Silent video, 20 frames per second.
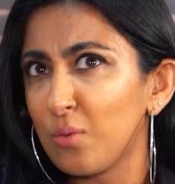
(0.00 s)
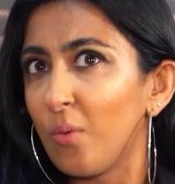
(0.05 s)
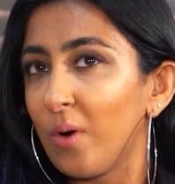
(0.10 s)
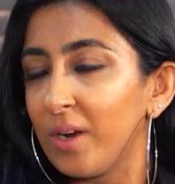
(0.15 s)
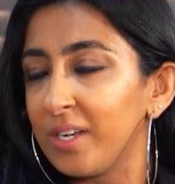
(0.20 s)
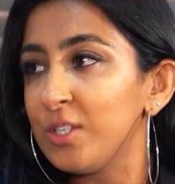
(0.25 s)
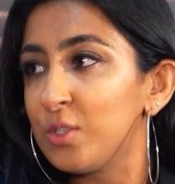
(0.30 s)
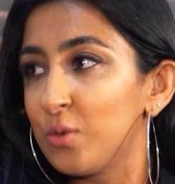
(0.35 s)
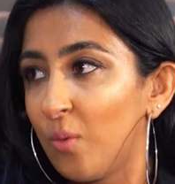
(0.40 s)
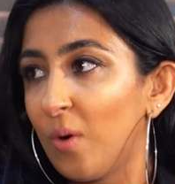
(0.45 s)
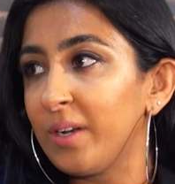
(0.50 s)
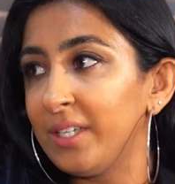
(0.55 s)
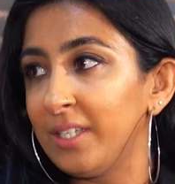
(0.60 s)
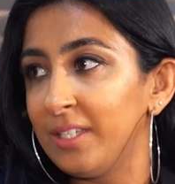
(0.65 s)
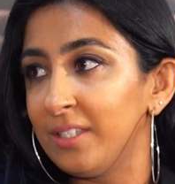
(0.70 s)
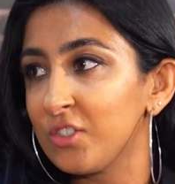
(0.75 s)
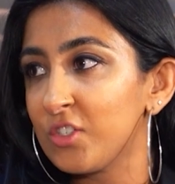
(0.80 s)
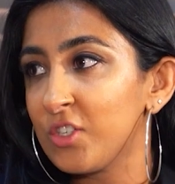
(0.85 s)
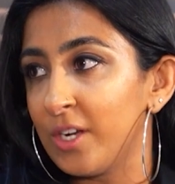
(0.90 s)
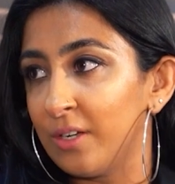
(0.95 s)

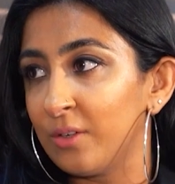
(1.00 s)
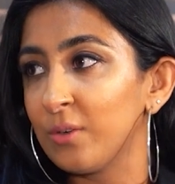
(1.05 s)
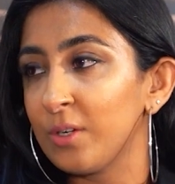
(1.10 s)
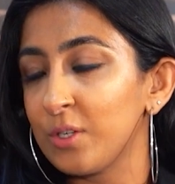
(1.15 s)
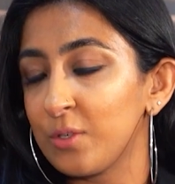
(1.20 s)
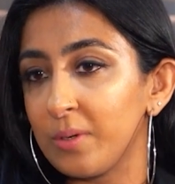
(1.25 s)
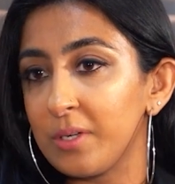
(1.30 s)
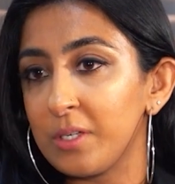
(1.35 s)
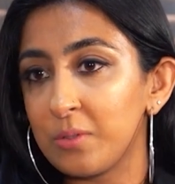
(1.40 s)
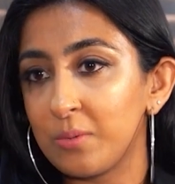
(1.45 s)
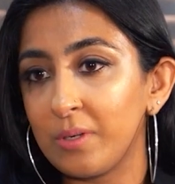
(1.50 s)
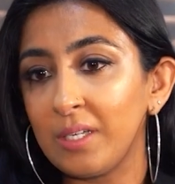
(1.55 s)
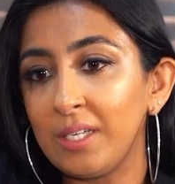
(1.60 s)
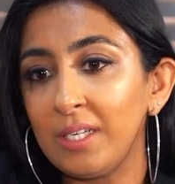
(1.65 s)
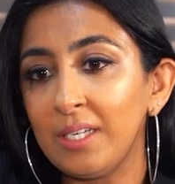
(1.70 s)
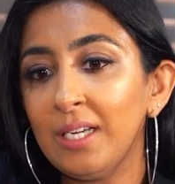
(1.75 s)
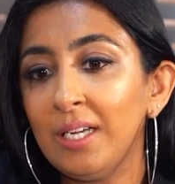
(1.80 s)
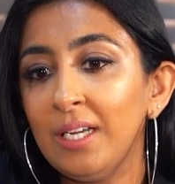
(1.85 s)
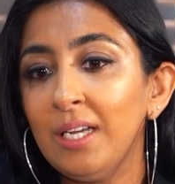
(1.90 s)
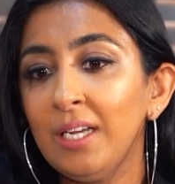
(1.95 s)
2020, January
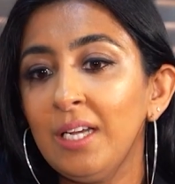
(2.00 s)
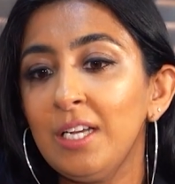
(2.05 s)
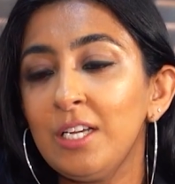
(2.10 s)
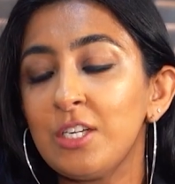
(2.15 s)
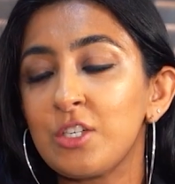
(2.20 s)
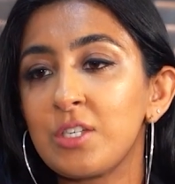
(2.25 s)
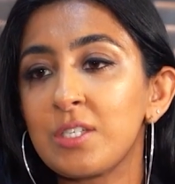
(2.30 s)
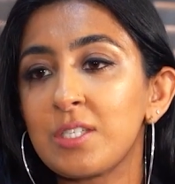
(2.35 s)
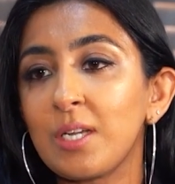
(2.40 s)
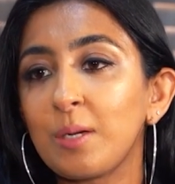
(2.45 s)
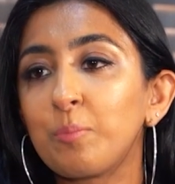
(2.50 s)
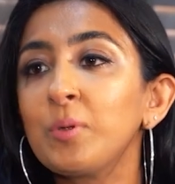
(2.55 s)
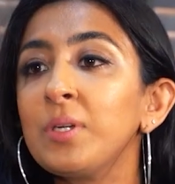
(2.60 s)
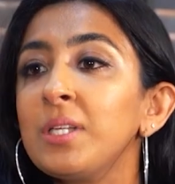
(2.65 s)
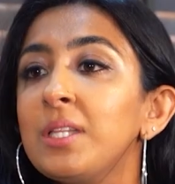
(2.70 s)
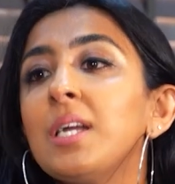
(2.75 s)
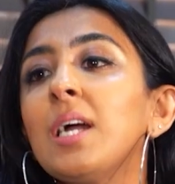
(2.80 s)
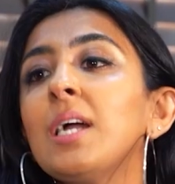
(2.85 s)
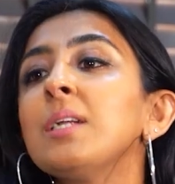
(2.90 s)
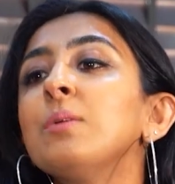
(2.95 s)
2020, she's like,
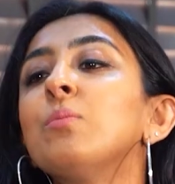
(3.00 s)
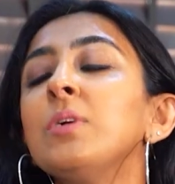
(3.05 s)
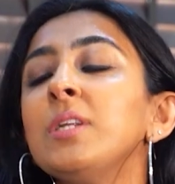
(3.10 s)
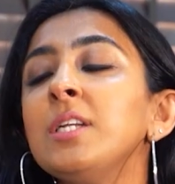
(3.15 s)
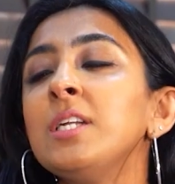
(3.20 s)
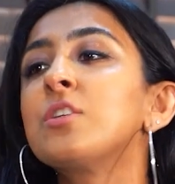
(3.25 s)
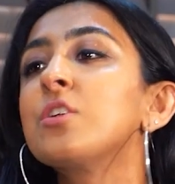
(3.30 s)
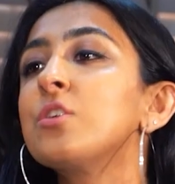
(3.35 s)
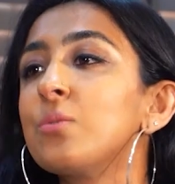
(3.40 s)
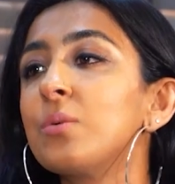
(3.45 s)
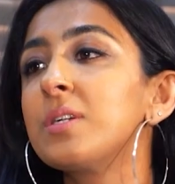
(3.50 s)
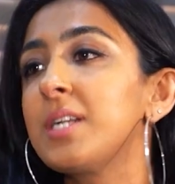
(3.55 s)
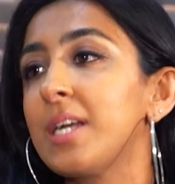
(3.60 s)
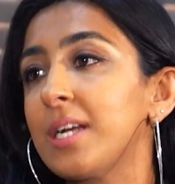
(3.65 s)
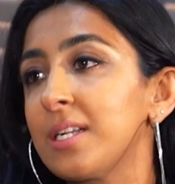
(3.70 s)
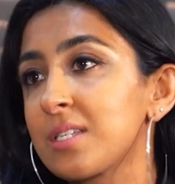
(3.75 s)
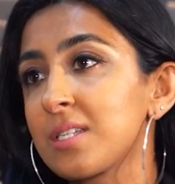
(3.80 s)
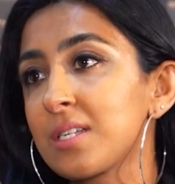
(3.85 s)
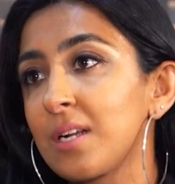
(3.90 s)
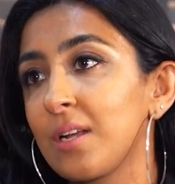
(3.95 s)
Preeti, we need to do a
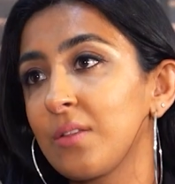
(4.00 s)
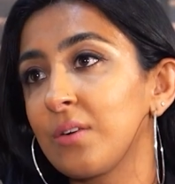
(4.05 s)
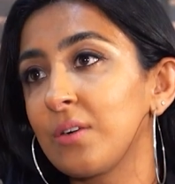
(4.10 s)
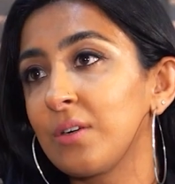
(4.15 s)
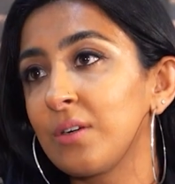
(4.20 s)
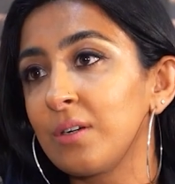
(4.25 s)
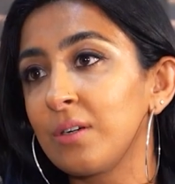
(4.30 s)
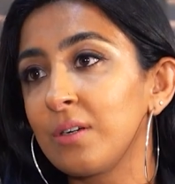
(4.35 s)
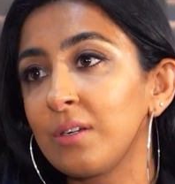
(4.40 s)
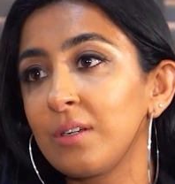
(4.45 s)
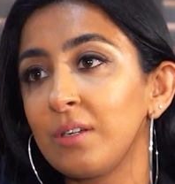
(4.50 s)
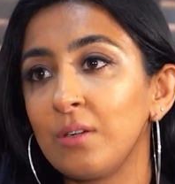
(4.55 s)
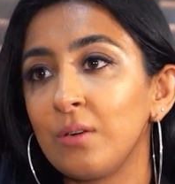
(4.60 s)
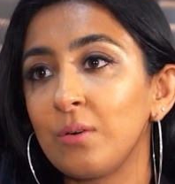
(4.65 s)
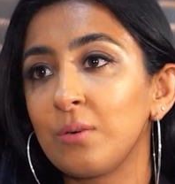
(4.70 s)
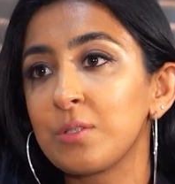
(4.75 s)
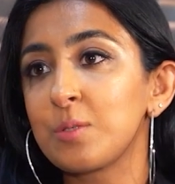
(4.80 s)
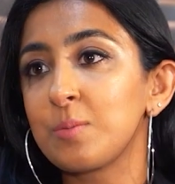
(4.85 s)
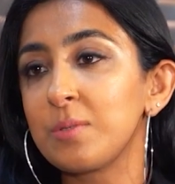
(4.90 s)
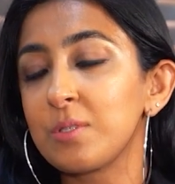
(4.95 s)
dance together.
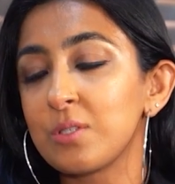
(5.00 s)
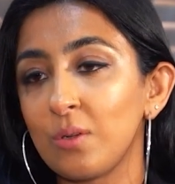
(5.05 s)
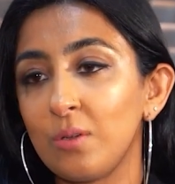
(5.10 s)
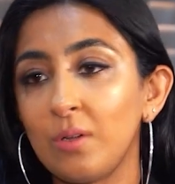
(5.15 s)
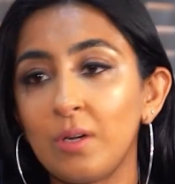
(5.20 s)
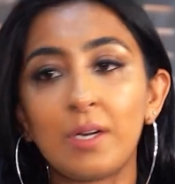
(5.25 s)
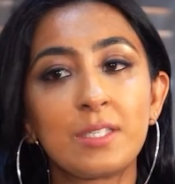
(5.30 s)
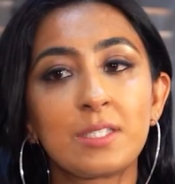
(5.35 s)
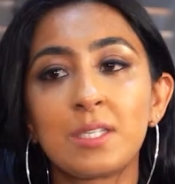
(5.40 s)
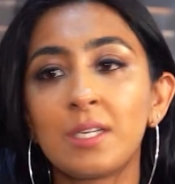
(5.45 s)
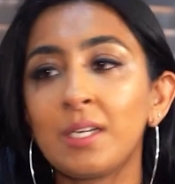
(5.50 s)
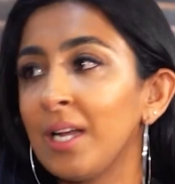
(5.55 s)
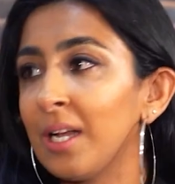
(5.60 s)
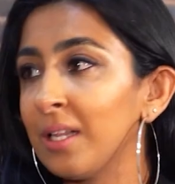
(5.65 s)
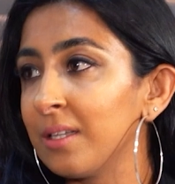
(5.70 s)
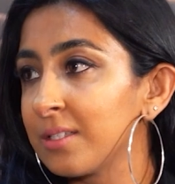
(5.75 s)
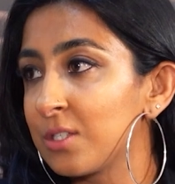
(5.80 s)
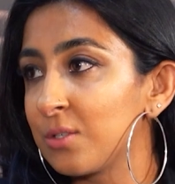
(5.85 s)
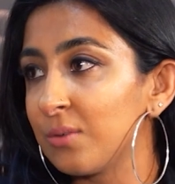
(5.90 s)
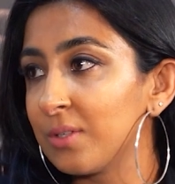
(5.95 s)
It's been so long. I said, yeah,
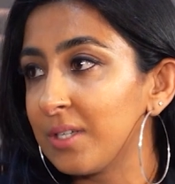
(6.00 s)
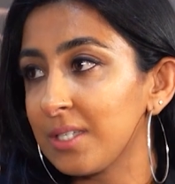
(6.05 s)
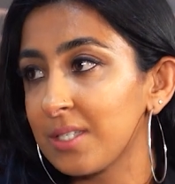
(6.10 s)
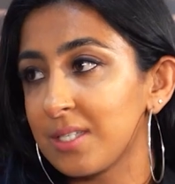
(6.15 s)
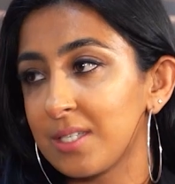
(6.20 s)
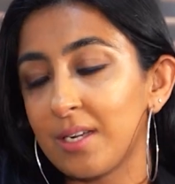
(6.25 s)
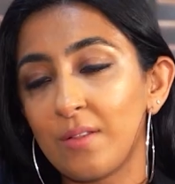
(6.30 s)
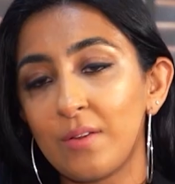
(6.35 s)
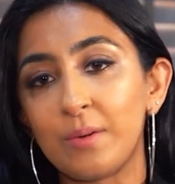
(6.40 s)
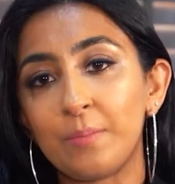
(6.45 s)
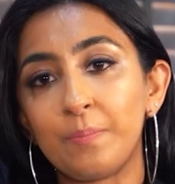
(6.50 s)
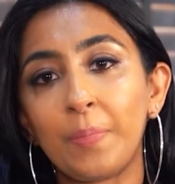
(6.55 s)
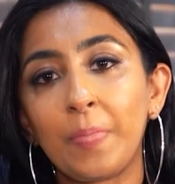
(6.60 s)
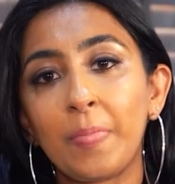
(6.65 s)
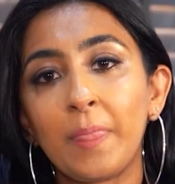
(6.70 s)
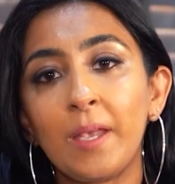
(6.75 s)
let's do a dance together.